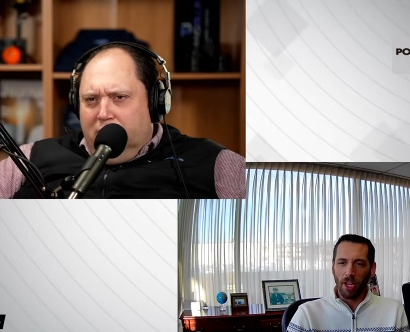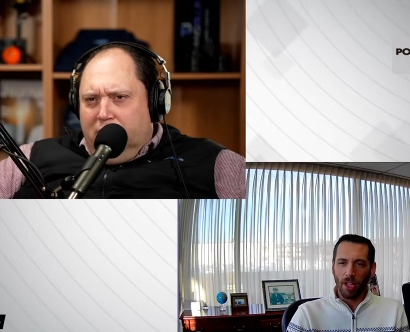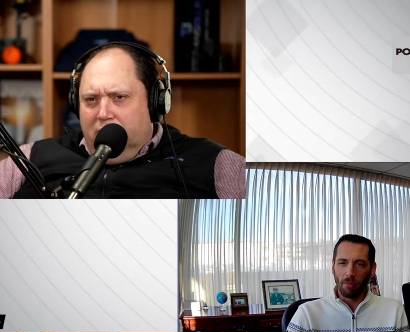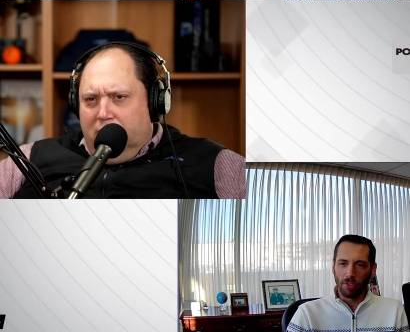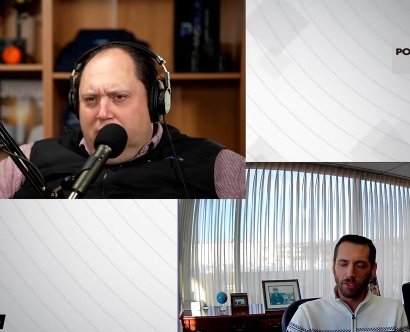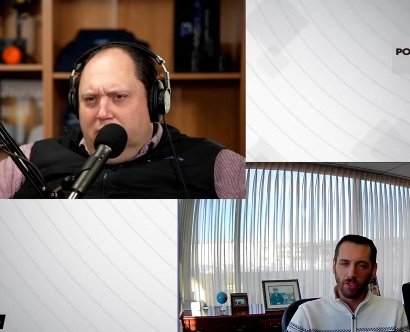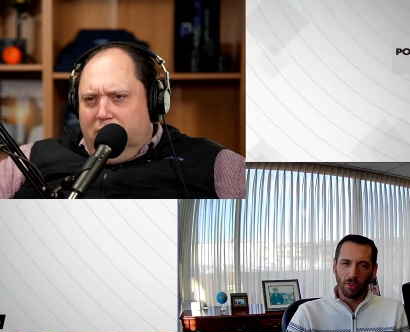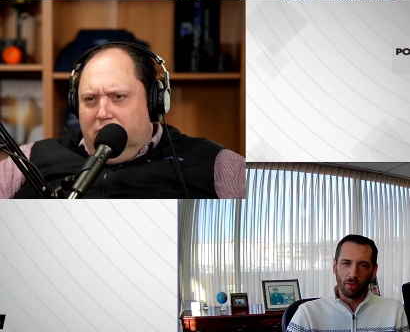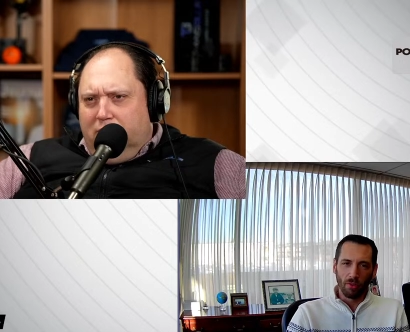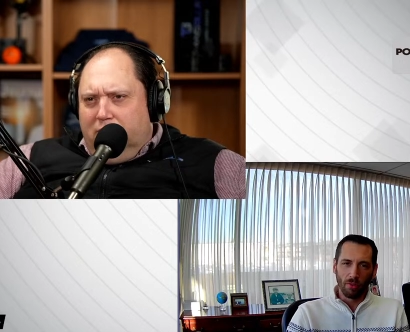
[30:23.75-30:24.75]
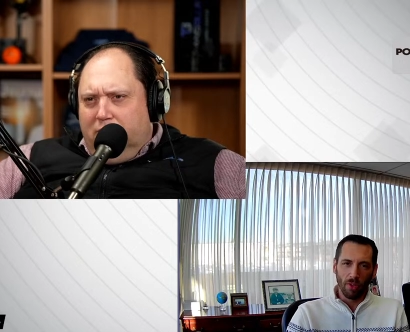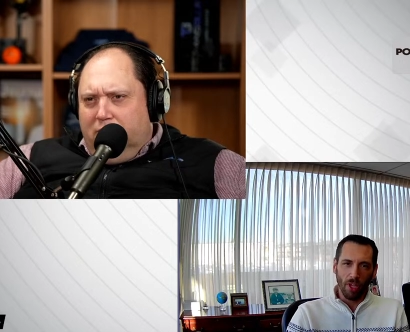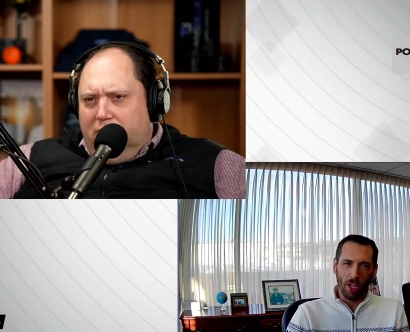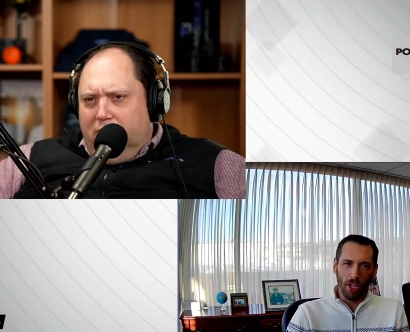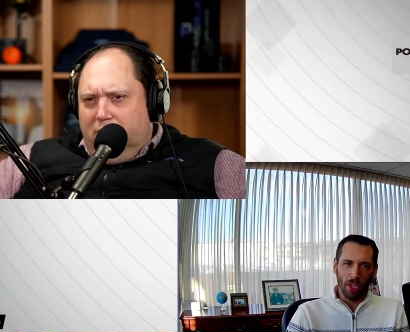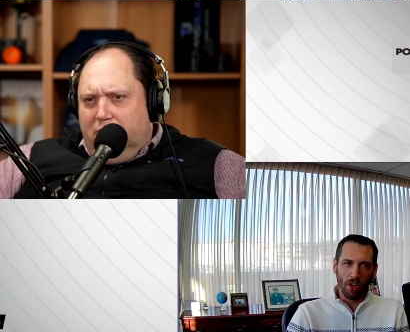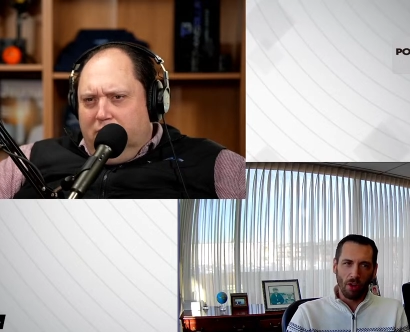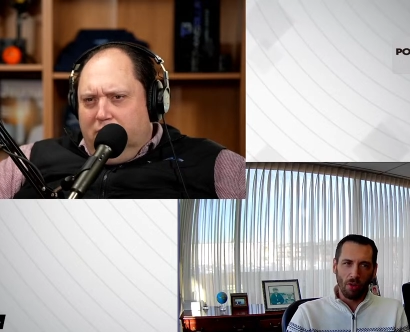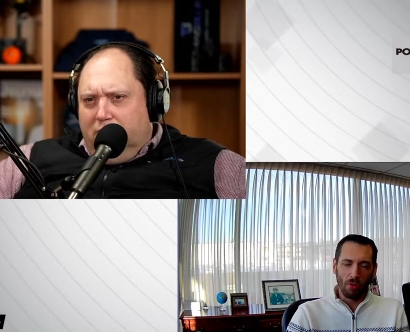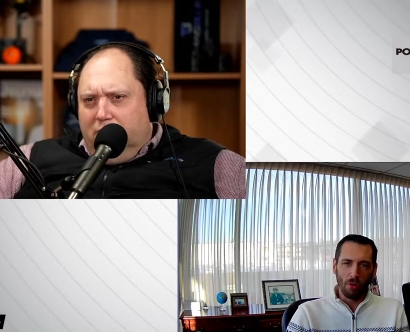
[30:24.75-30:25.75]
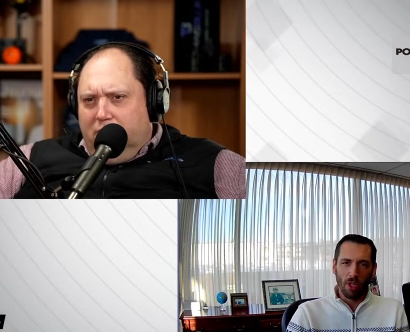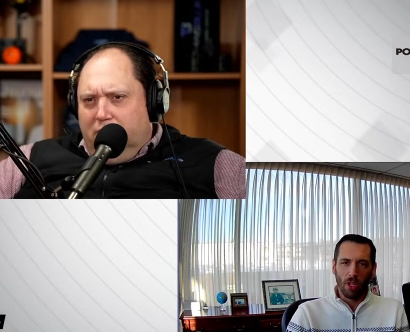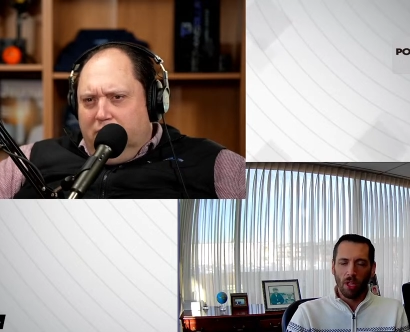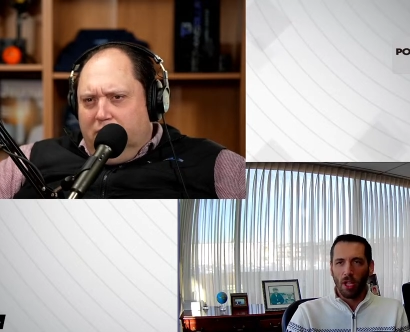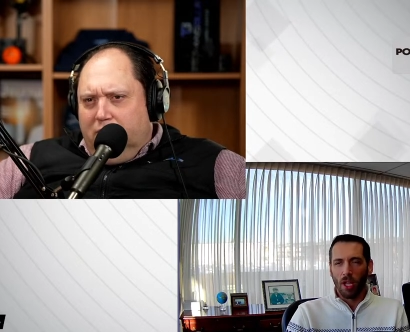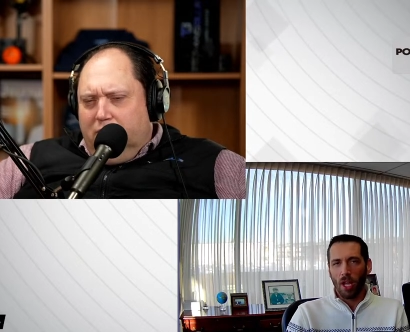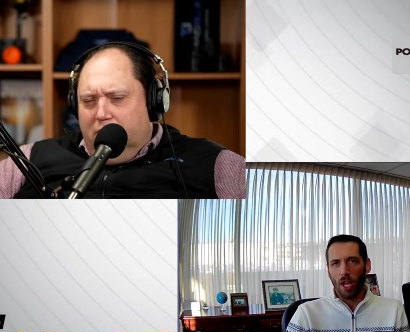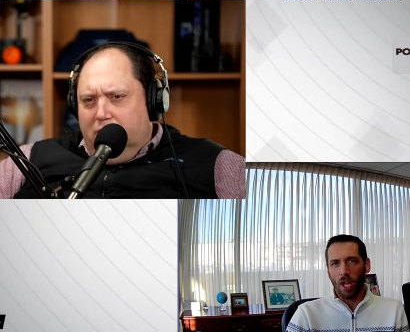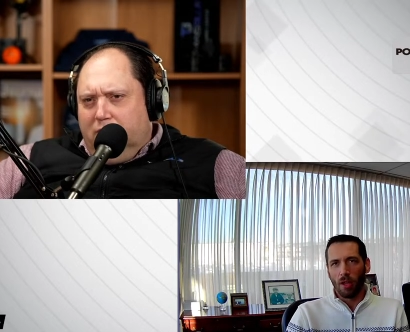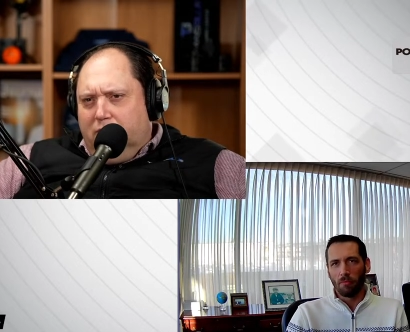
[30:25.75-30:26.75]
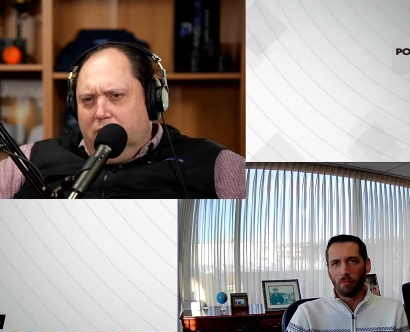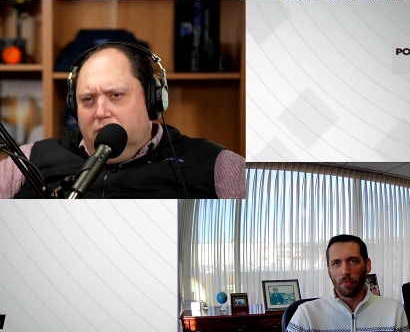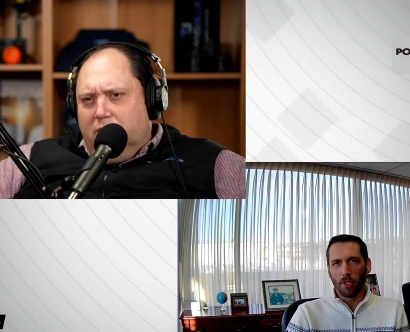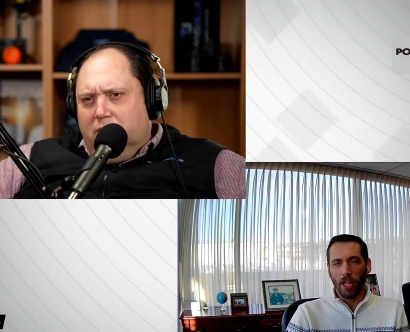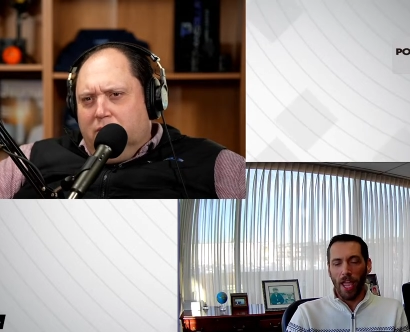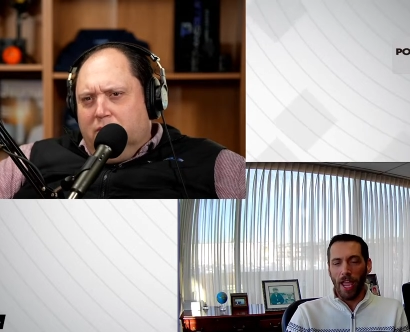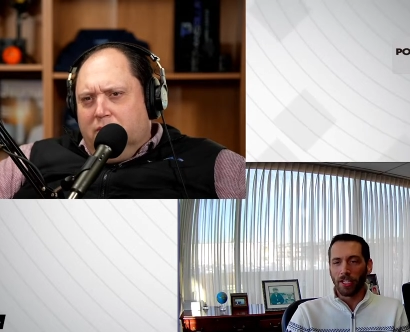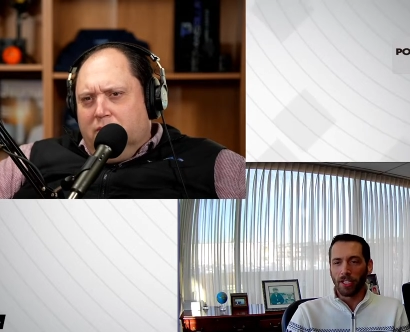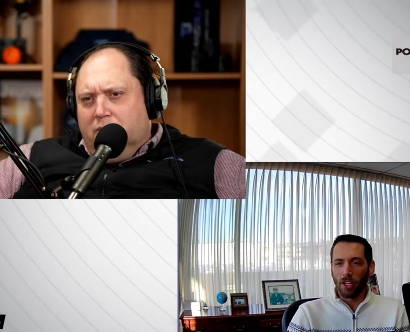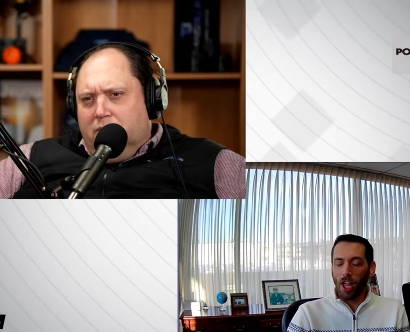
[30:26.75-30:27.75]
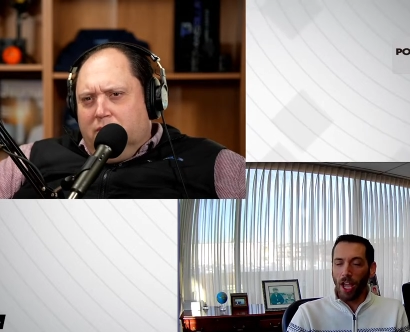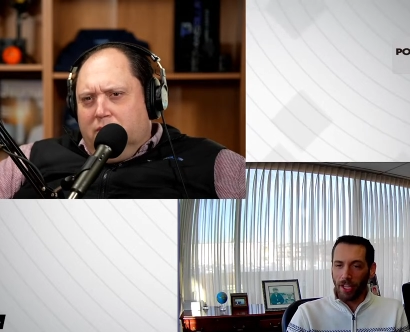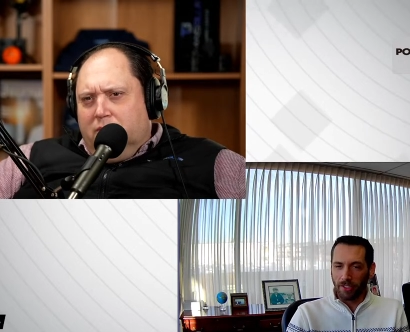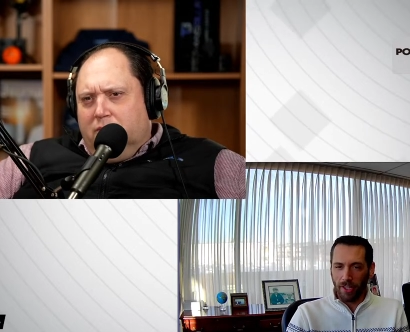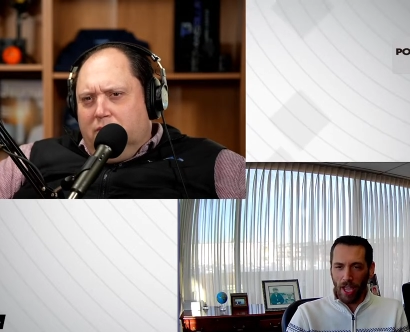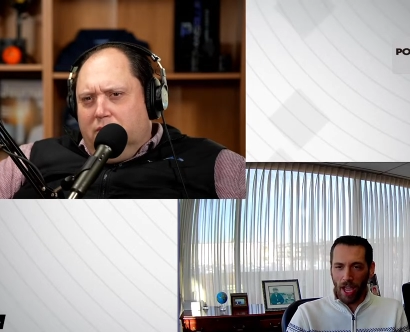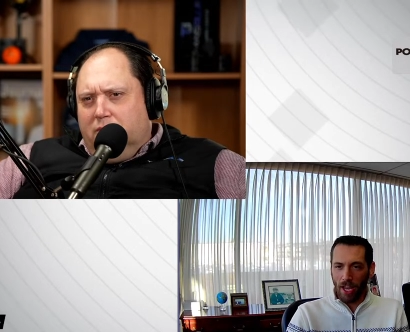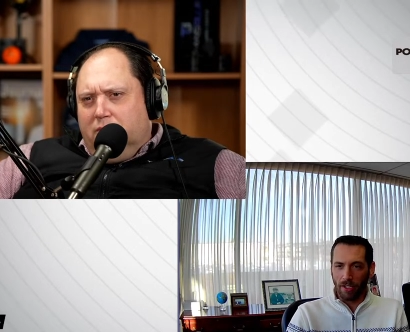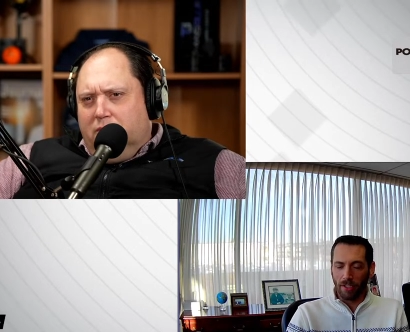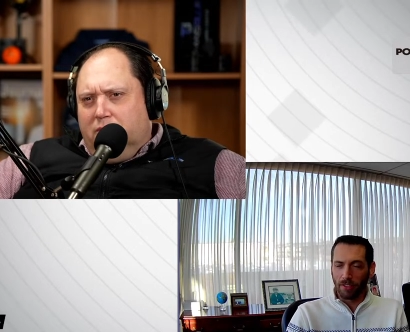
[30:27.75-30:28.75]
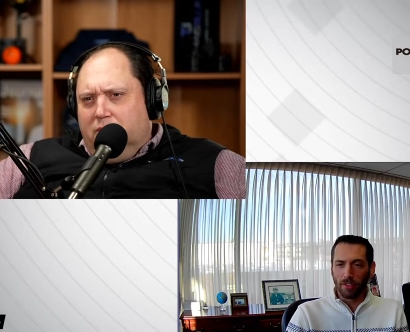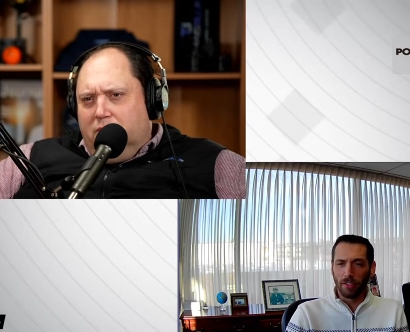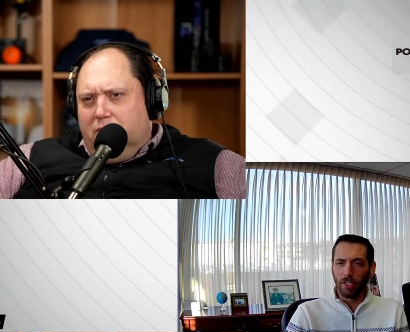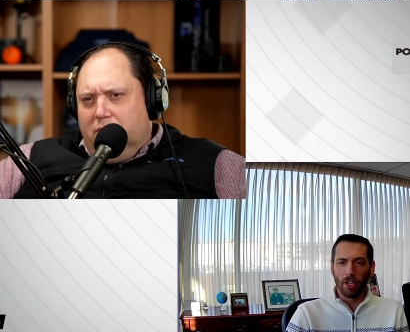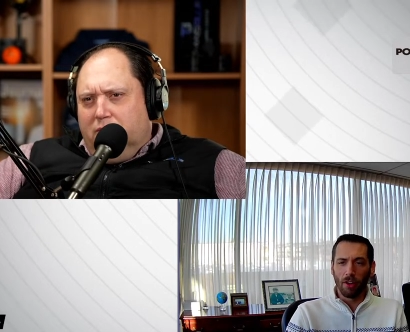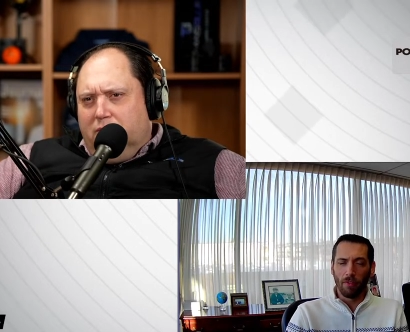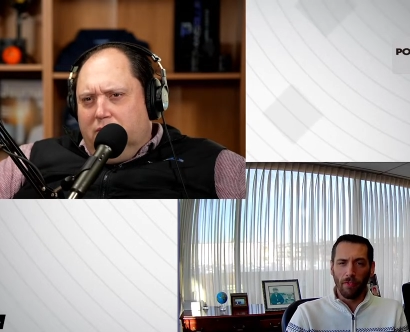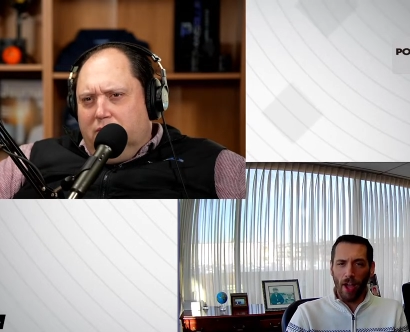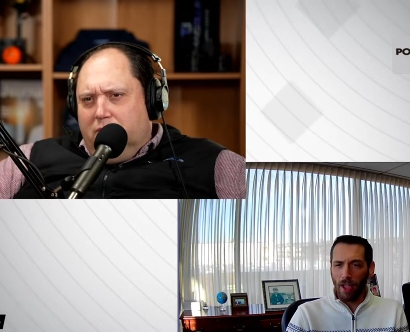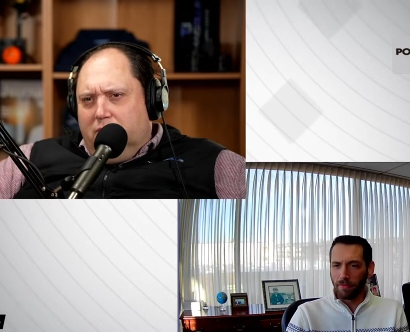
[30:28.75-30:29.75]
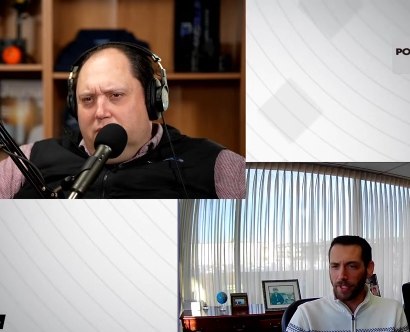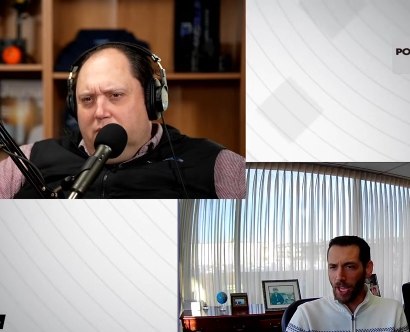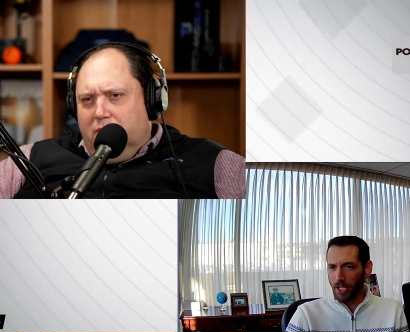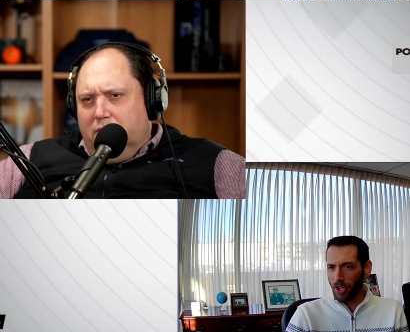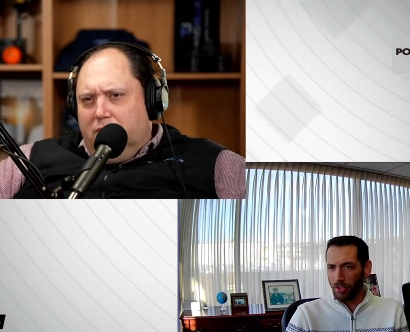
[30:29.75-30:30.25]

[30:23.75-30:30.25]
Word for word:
Speaker 1: and being able to, you know, um, land clients that, you know, five